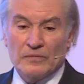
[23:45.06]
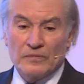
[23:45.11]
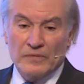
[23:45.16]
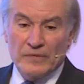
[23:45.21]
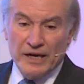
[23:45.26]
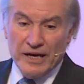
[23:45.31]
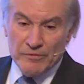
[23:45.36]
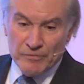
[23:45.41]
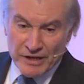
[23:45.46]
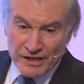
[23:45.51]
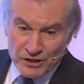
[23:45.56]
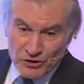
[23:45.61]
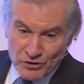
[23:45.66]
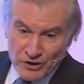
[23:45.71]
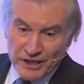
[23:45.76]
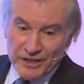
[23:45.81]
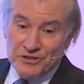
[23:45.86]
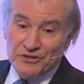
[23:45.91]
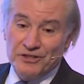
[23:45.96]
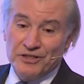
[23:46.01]
and make you a
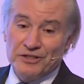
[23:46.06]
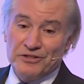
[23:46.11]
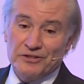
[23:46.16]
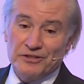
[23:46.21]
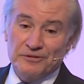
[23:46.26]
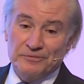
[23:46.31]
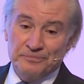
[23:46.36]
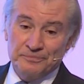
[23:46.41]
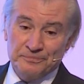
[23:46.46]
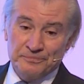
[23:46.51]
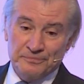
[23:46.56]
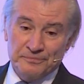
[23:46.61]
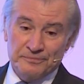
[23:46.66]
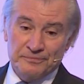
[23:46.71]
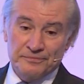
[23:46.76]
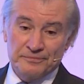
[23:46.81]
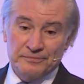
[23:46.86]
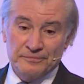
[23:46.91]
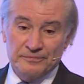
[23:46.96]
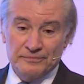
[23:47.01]
nice citizen.
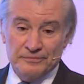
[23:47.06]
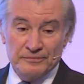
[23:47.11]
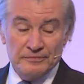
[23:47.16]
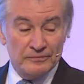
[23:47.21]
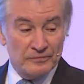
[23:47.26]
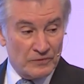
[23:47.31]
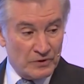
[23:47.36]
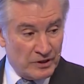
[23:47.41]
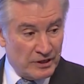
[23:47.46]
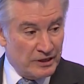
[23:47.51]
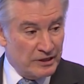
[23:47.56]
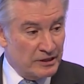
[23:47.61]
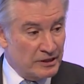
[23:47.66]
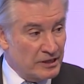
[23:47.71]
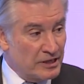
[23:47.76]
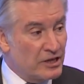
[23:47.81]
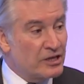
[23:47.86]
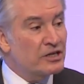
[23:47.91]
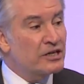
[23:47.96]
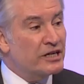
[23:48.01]
Okay?
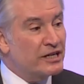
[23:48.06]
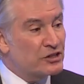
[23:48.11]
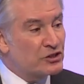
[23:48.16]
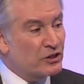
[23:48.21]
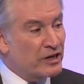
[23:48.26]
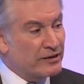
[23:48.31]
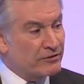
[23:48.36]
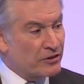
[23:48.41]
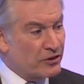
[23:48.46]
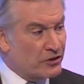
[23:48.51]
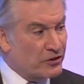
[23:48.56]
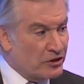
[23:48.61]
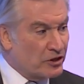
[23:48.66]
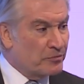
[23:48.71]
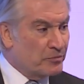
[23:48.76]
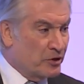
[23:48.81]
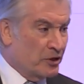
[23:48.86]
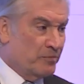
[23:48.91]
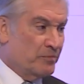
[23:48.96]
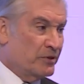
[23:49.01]
It should have a third
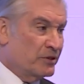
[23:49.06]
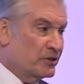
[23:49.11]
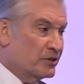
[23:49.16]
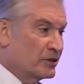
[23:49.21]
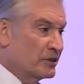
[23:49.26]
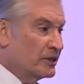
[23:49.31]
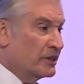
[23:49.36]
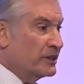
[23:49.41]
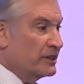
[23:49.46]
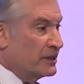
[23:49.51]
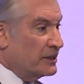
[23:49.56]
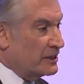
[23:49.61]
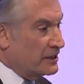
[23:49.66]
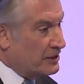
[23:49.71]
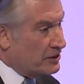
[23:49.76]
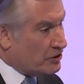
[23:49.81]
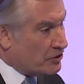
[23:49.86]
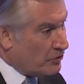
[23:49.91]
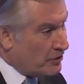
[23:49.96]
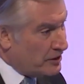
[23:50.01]
purpose.
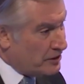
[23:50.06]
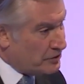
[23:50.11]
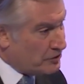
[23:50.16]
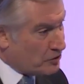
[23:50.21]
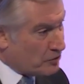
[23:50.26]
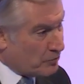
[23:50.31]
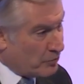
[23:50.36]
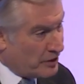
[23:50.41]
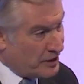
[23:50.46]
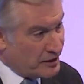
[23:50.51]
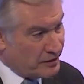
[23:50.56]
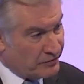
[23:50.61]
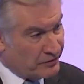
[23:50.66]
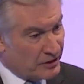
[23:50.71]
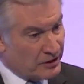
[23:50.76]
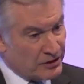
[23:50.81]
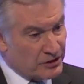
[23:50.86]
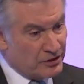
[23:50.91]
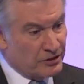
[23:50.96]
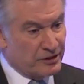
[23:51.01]
Increase your brain
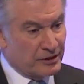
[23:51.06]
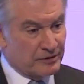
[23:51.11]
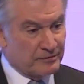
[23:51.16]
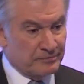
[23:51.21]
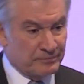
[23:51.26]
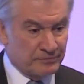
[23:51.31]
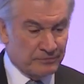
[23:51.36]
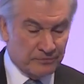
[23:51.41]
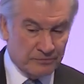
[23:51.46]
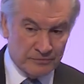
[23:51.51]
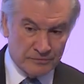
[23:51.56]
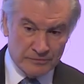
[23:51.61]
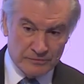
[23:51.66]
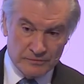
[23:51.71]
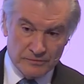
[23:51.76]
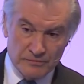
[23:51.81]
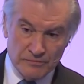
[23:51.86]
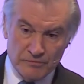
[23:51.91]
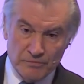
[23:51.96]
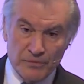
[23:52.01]
functioning
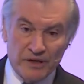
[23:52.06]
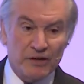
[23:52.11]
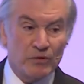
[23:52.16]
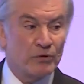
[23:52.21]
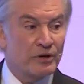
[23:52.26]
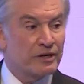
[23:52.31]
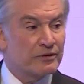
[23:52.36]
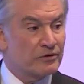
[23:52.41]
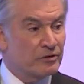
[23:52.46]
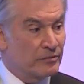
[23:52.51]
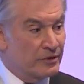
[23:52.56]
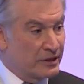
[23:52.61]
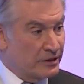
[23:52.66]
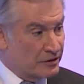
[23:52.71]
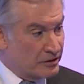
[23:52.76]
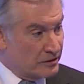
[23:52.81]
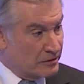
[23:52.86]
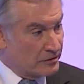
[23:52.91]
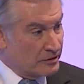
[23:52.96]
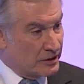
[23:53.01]
by whatever means.
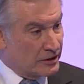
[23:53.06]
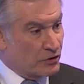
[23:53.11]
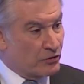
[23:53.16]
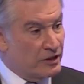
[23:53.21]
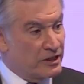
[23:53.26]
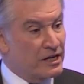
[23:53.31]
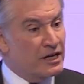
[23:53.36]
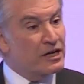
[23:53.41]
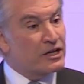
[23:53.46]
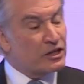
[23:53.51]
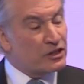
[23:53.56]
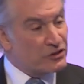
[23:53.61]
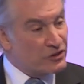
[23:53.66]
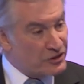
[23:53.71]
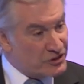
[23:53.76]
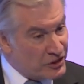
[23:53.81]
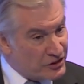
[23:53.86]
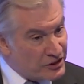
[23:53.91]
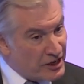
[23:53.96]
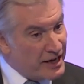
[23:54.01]

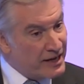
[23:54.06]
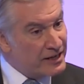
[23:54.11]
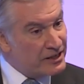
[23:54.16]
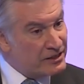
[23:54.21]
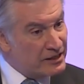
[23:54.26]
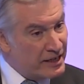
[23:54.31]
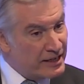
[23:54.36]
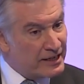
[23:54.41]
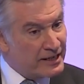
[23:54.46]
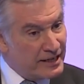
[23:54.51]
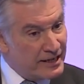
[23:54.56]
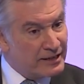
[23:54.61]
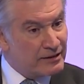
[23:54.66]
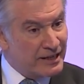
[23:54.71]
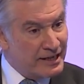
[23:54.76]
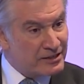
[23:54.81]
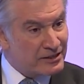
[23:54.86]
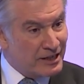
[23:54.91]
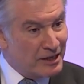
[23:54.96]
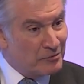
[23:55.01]
Society is not getting
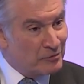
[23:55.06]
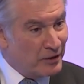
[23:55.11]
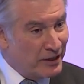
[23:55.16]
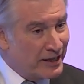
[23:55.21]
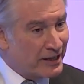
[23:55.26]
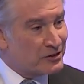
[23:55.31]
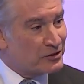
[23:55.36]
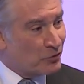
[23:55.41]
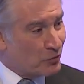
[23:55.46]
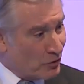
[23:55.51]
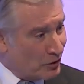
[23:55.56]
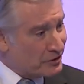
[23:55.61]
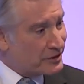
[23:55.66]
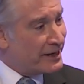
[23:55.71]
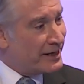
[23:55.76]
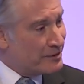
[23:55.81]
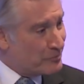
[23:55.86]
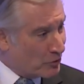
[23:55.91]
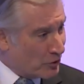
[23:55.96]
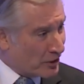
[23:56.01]
less complex. The world's
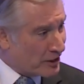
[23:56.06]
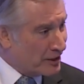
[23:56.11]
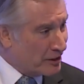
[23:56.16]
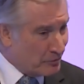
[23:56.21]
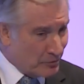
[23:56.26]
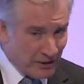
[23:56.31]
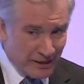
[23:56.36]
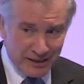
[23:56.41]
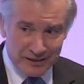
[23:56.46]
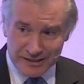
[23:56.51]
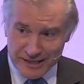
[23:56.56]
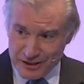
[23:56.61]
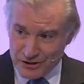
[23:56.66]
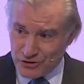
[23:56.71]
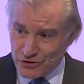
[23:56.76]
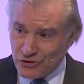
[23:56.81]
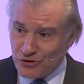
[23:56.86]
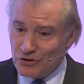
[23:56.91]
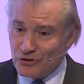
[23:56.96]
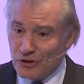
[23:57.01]
getting more complex. That's
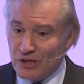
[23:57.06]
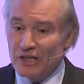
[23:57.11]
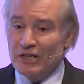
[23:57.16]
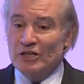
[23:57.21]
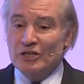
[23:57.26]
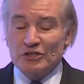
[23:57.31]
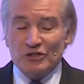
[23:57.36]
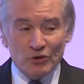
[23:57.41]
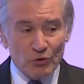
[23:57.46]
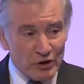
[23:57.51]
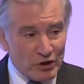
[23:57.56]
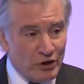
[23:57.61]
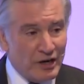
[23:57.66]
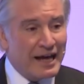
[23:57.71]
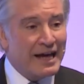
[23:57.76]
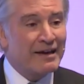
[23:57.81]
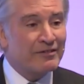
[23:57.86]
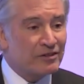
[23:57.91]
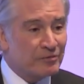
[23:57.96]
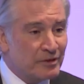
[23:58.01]
true. So we're going to
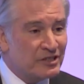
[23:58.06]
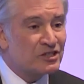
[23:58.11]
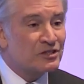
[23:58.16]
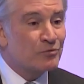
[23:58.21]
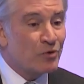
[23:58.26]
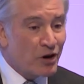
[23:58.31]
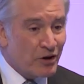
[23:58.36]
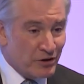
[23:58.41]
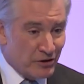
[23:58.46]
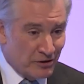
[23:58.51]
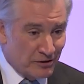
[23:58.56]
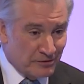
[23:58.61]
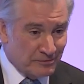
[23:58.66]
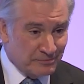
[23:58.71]
have to be smarter.